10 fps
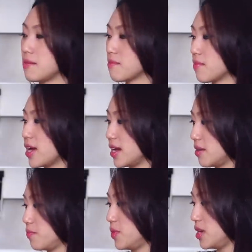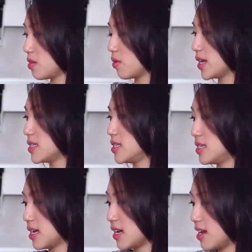it might be quite
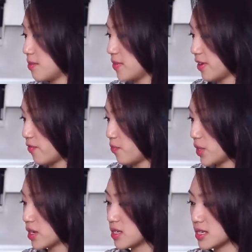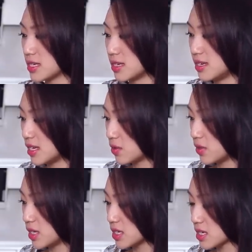jialat, but because it's a
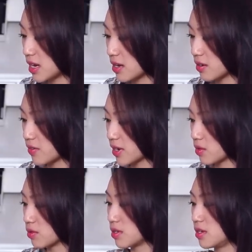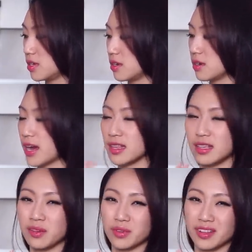liquid, it's kind of like coated it, I
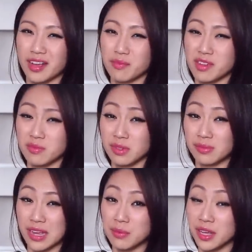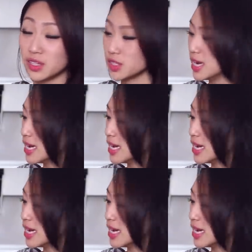think, with like minimum damage.